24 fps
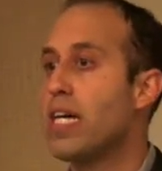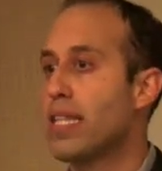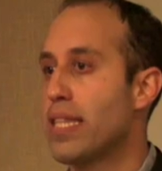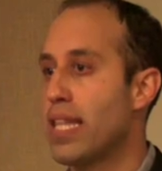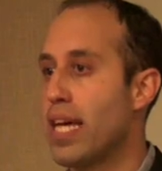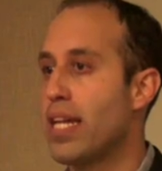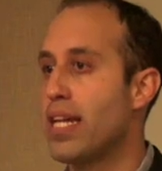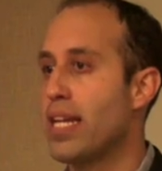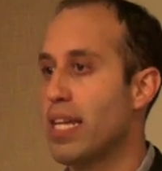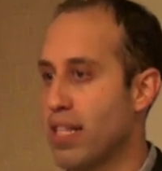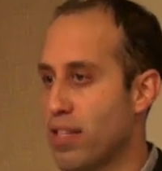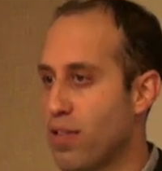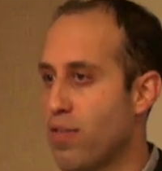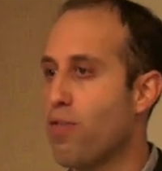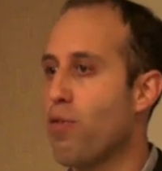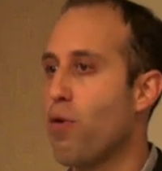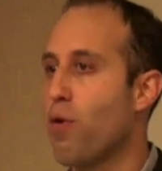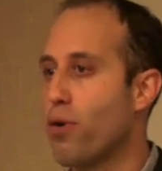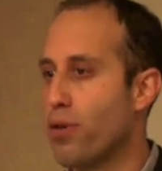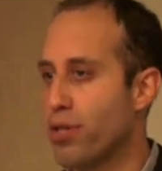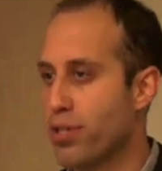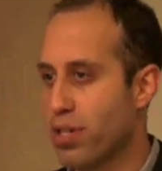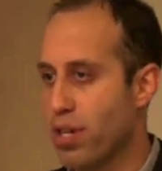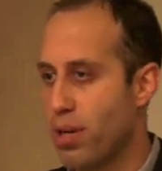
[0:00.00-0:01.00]
then it's
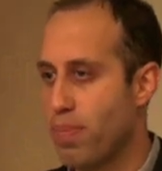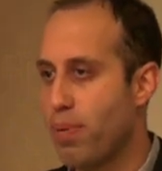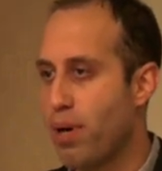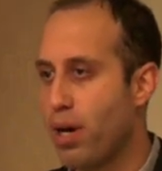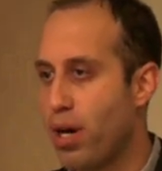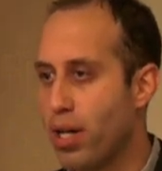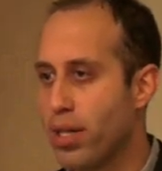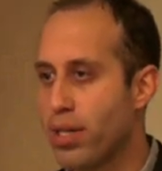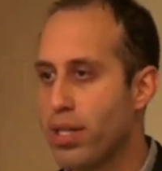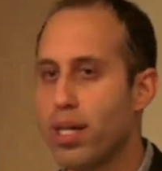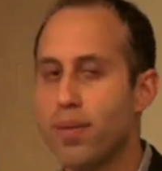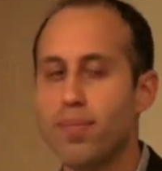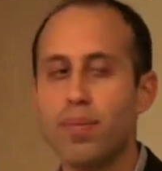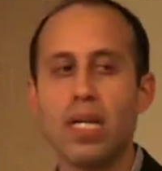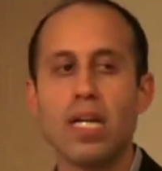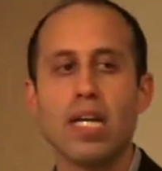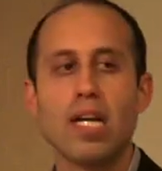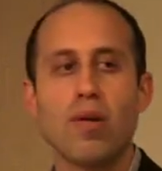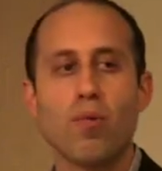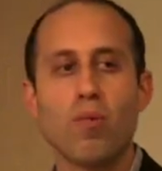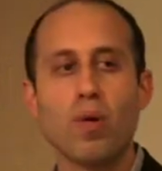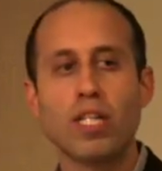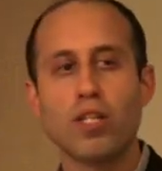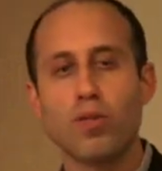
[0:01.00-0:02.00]
forced upon them,
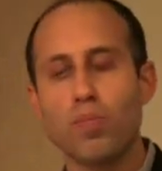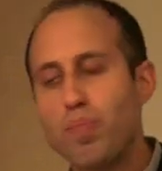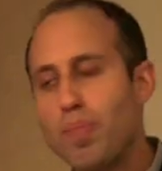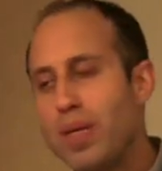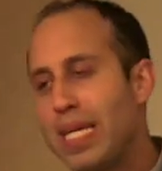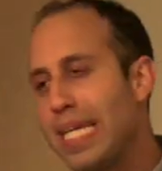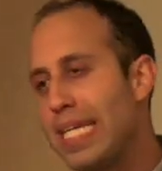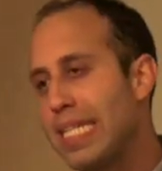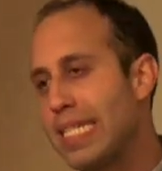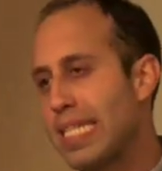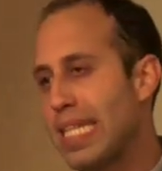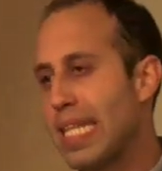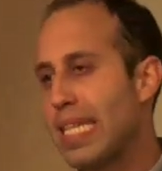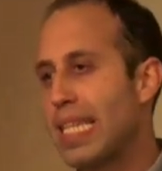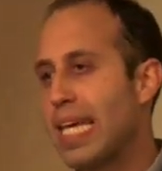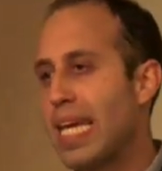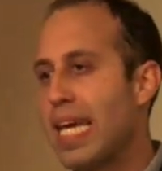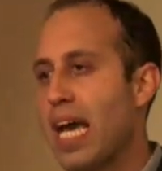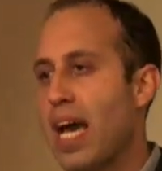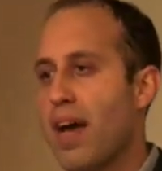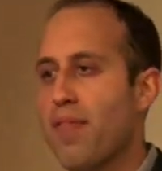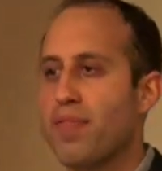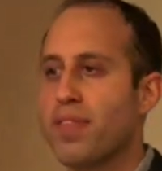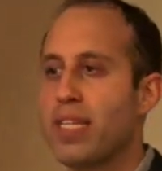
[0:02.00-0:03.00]
which means that
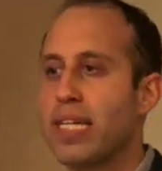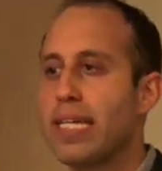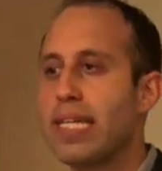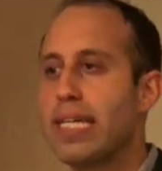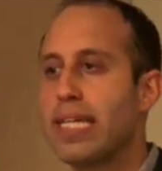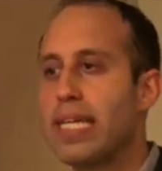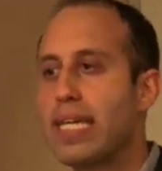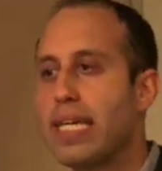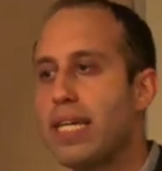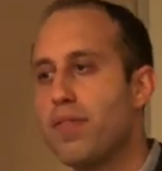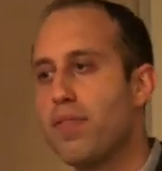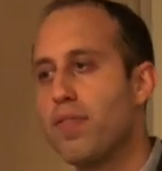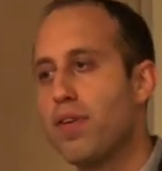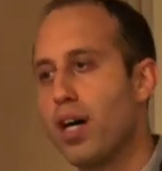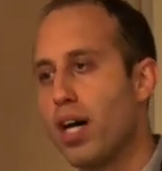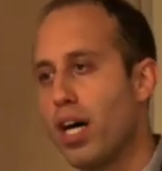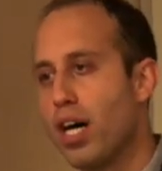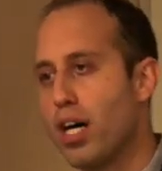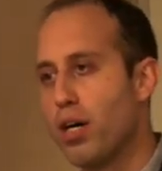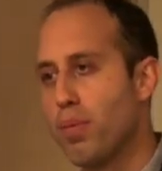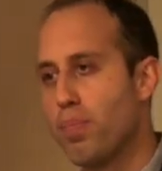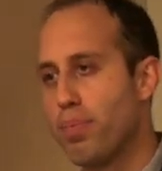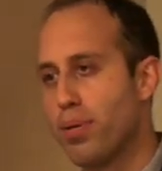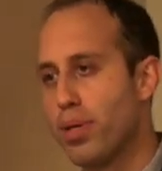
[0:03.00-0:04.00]
they have to give
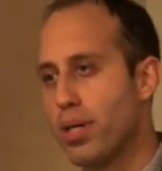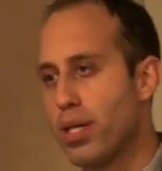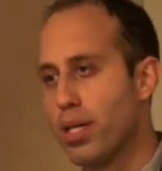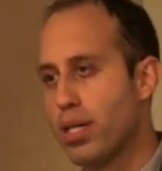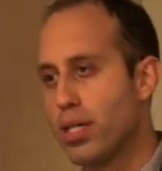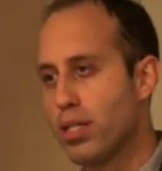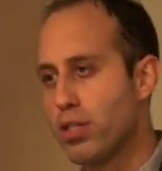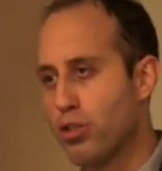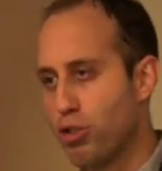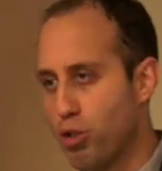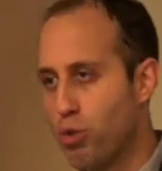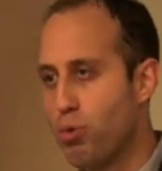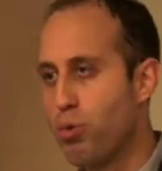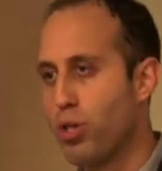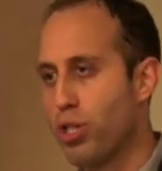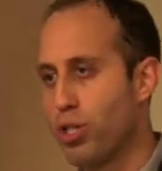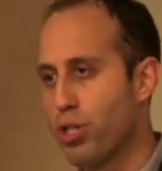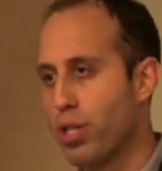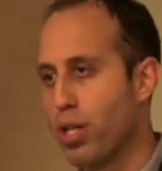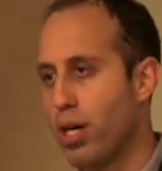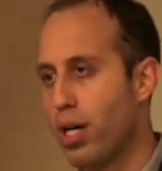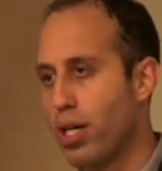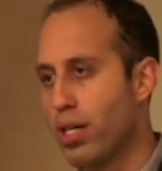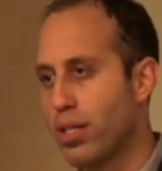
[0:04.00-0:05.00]
up
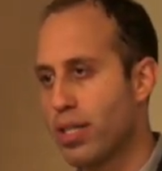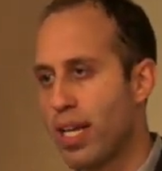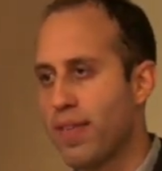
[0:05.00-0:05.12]
Jewish law.